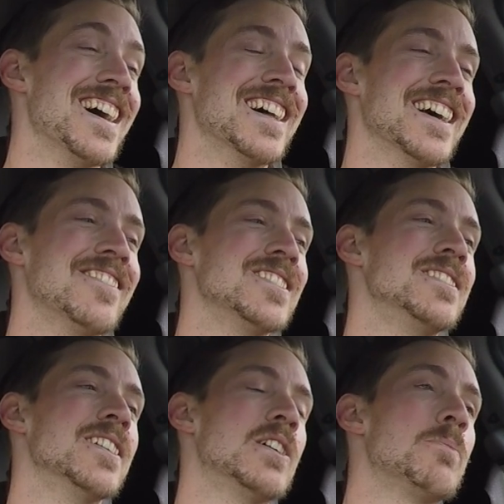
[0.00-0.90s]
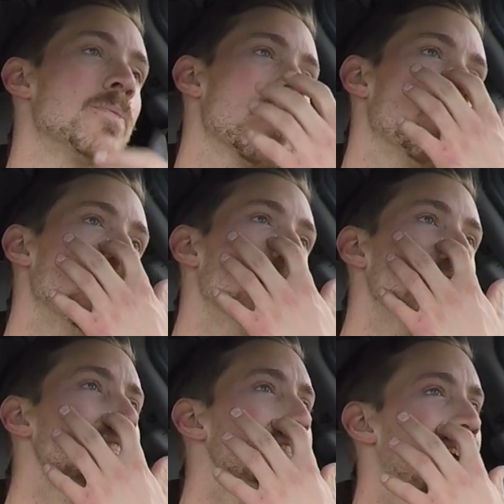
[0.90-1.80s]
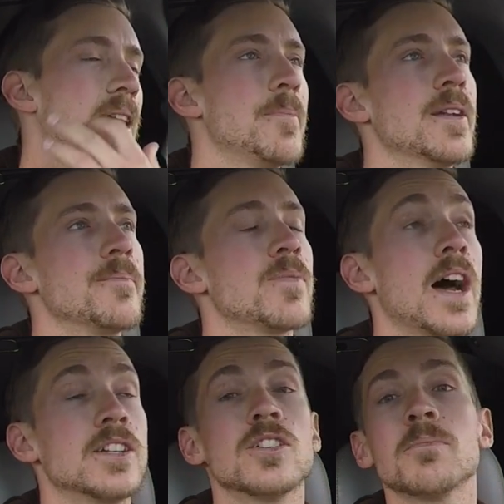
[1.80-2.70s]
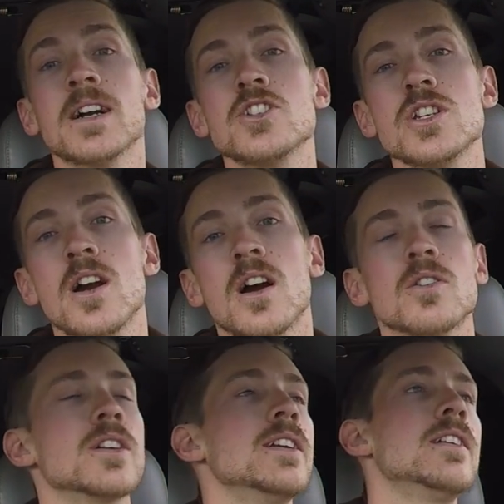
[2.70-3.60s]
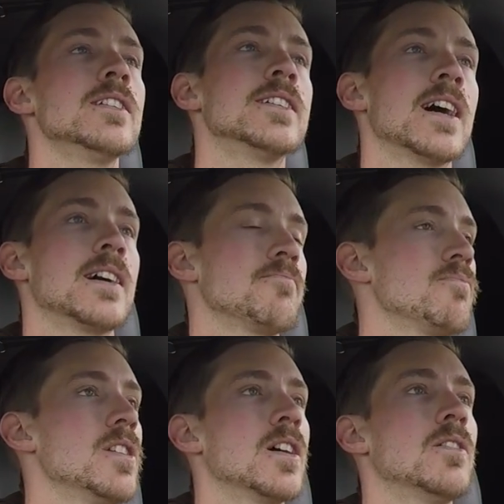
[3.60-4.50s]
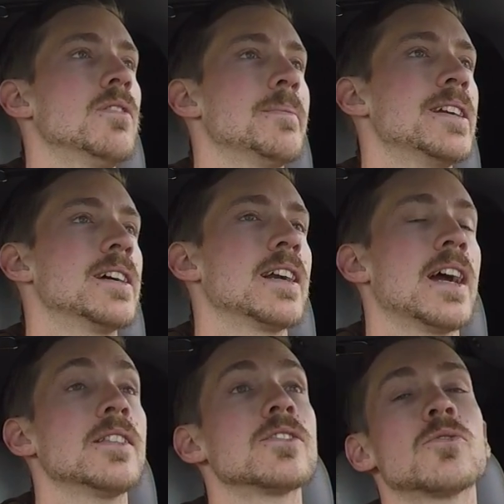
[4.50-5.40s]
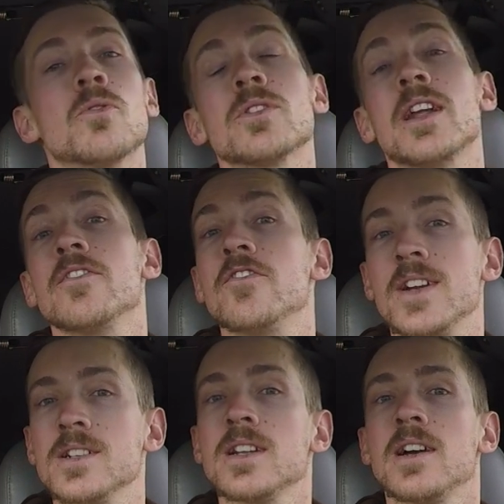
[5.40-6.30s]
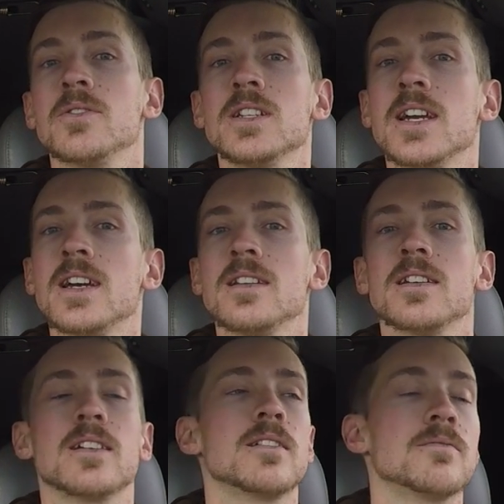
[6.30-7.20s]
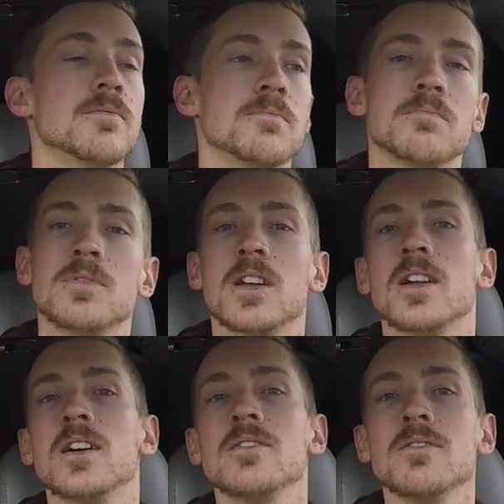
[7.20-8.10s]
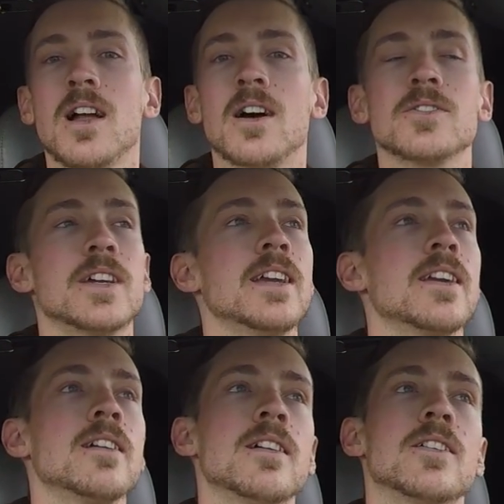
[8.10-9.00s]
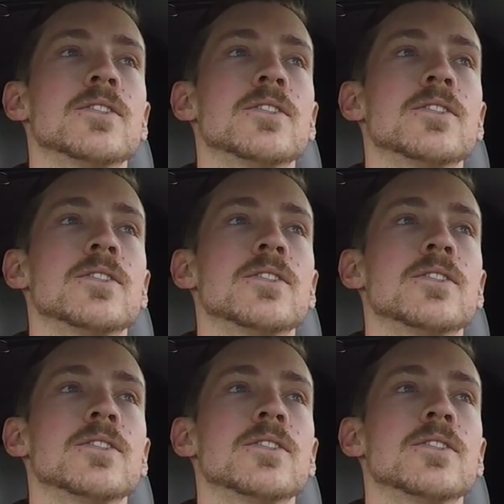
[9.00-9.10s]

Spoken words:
That was dope. Oh, what else has happened? I took my GRE, I got the score that I figured I would get, and I'll take it.